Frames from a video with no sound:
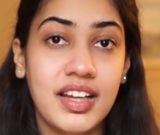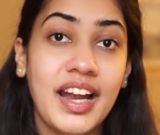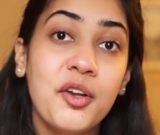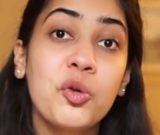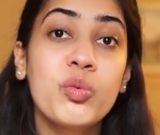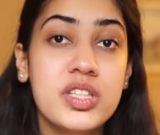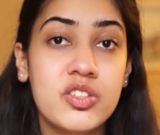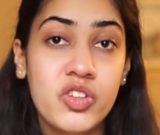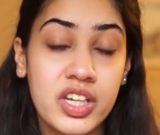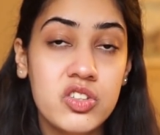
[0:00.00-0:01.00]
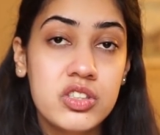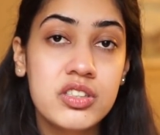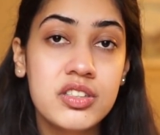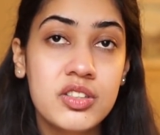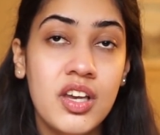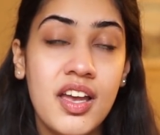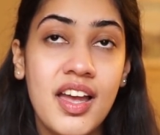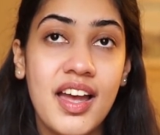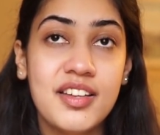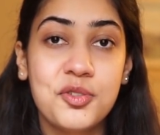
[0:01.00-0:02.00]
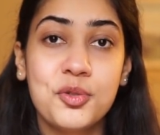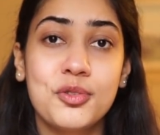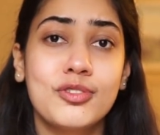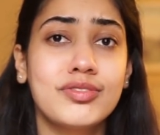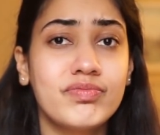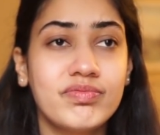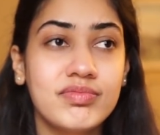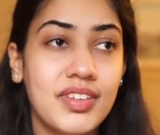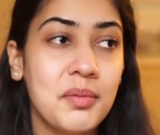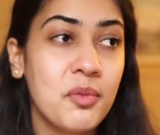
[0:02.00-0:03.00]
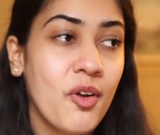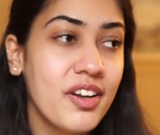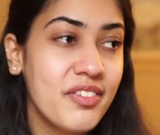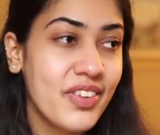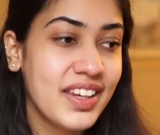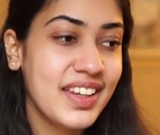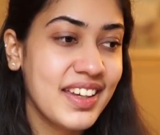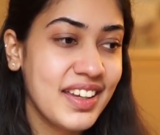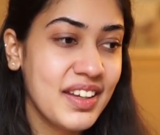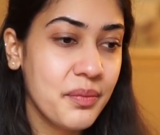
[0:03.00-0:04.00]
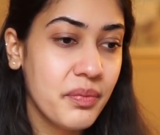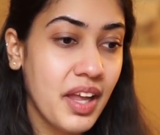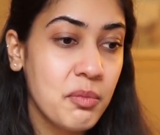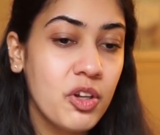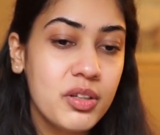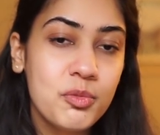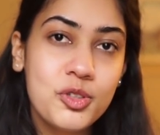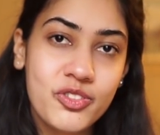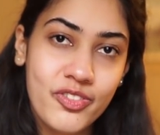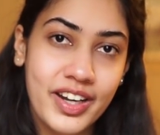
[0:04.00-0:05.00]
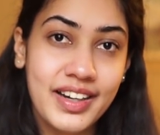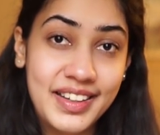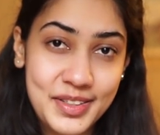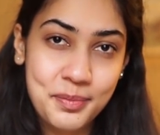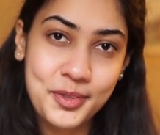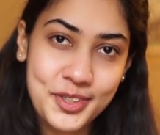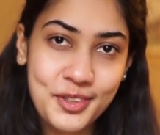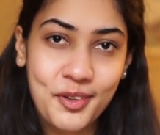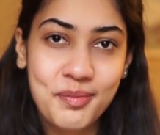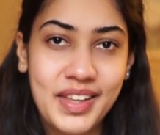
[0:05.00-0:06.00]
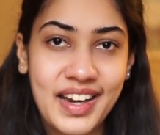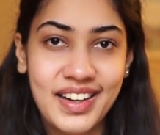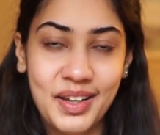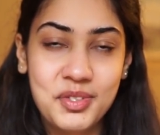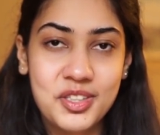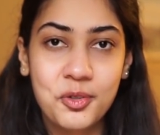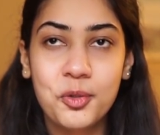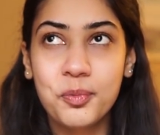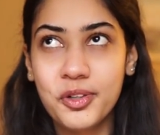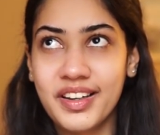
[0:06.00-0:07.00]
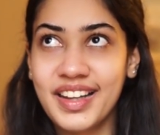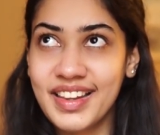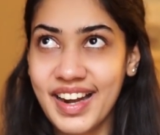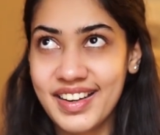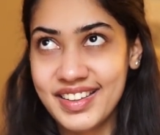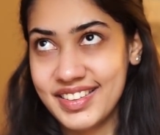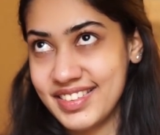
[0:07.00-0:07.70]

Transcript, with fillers: I do with strangers. So I'm not a very, I'm not the most friendliest person on planet, I'm just going to put it like that.